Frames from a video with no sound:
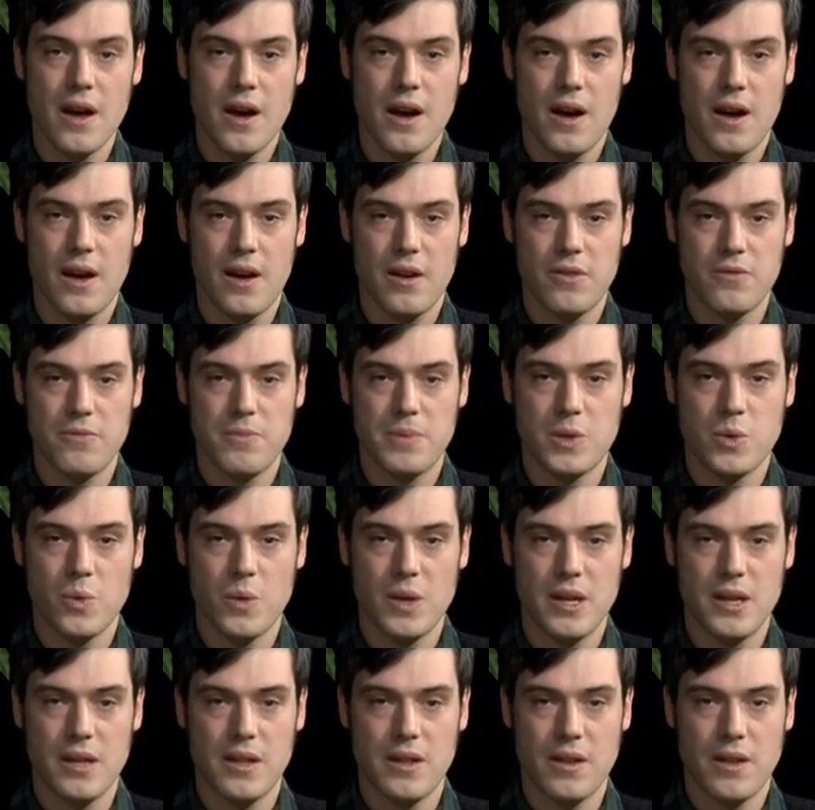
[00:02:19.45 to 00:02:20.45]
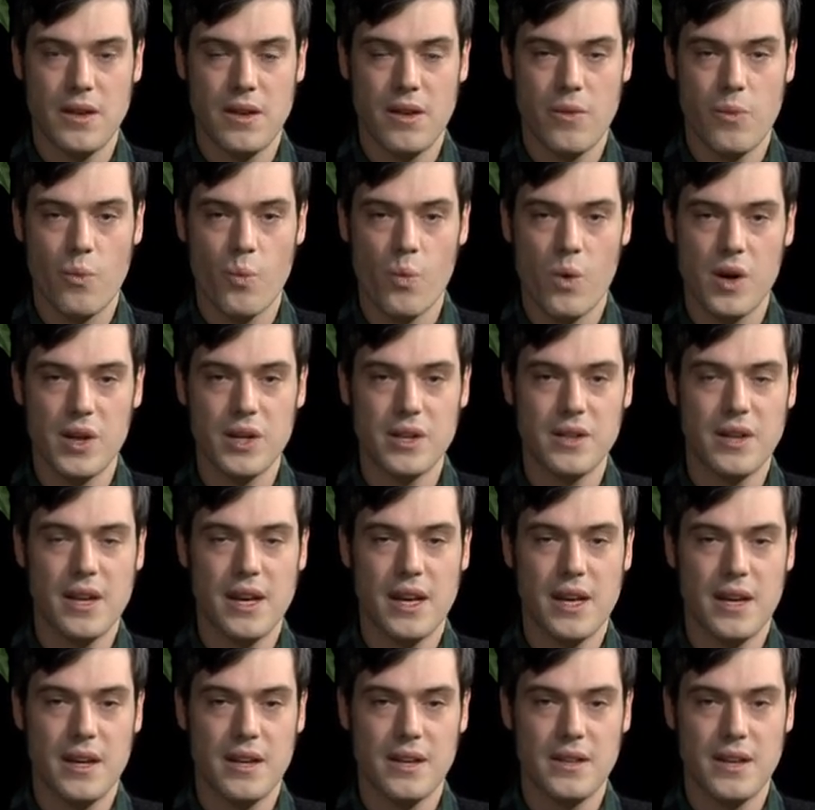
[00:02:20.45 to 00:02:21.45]
of between one
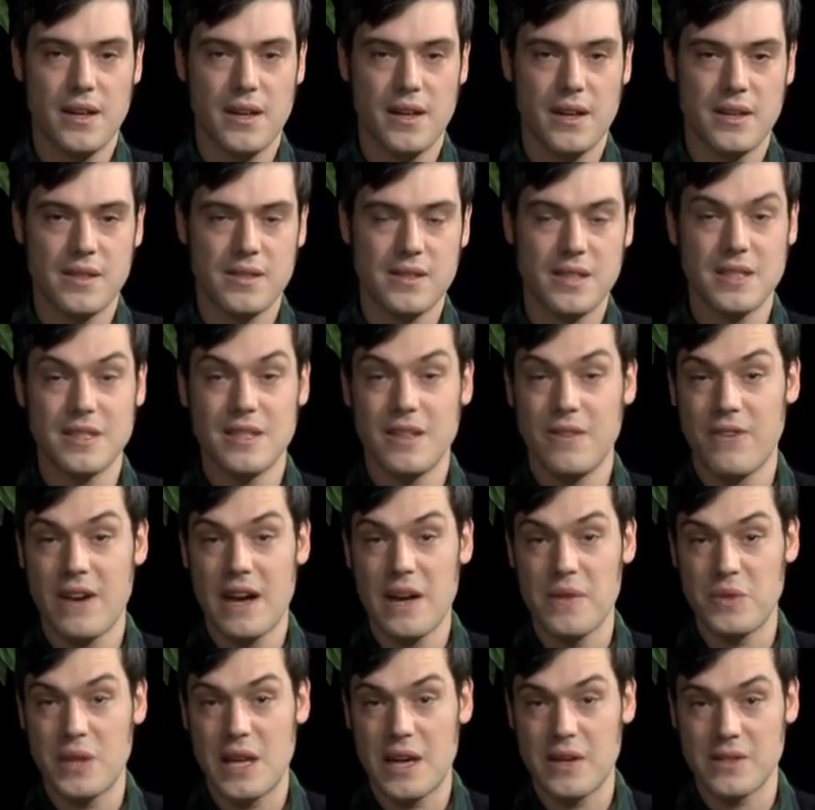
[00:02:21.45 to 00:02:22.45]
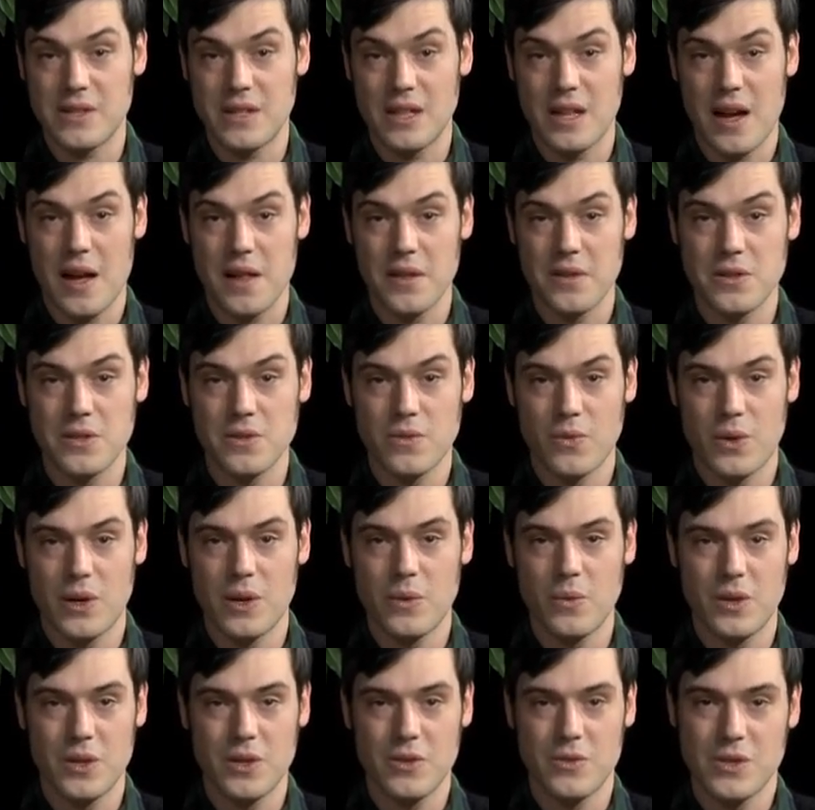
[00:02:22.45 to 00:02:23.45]
and uh, sixty-five thousand dollars for
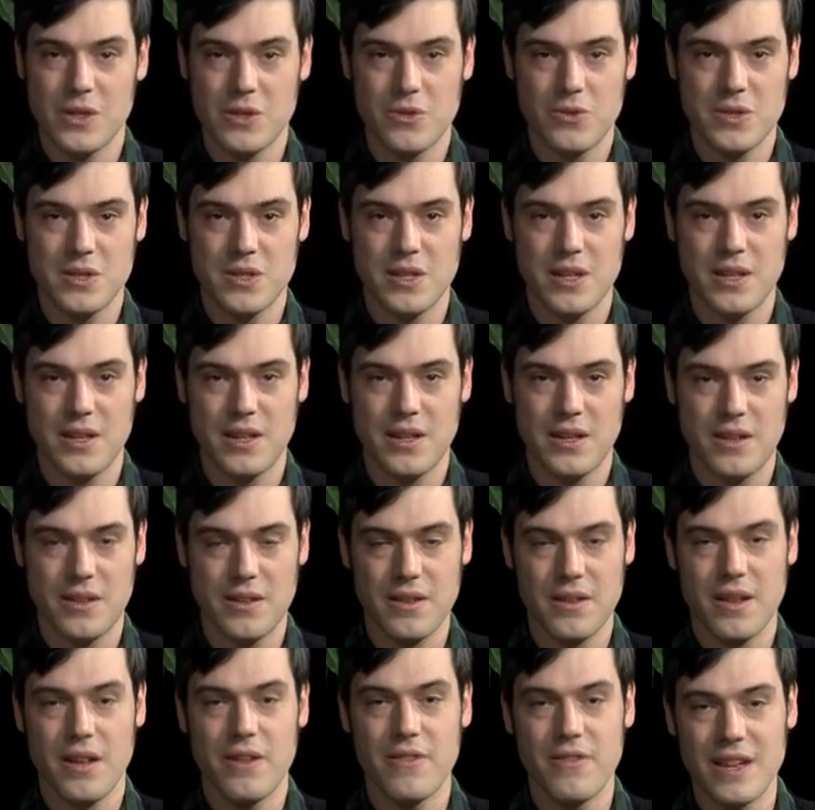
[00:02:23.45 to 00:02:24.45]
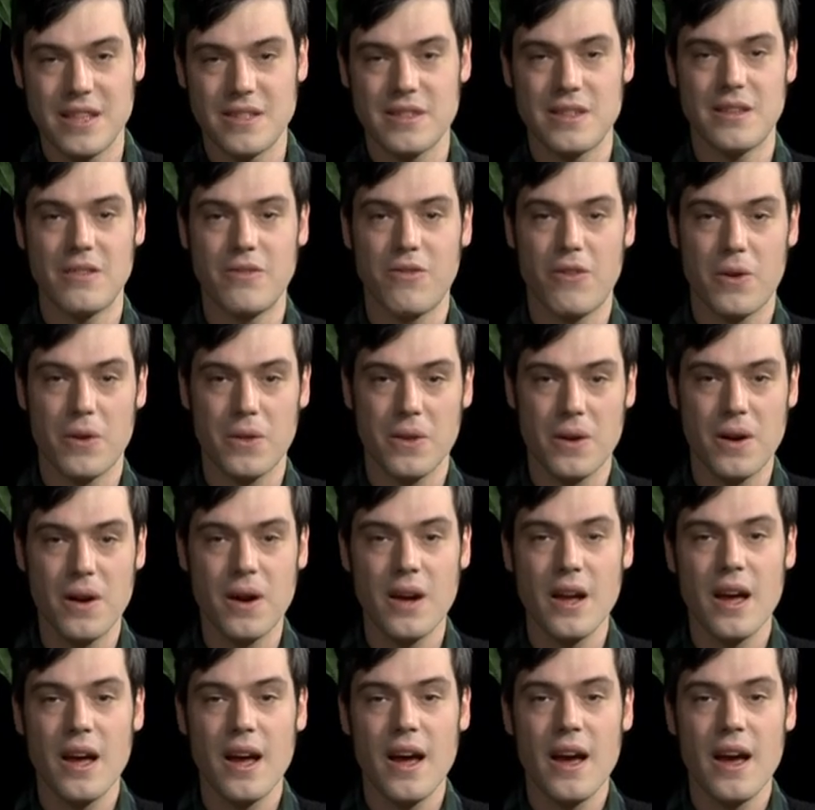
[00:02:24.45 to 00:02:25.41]
anyone who's interested in investing further.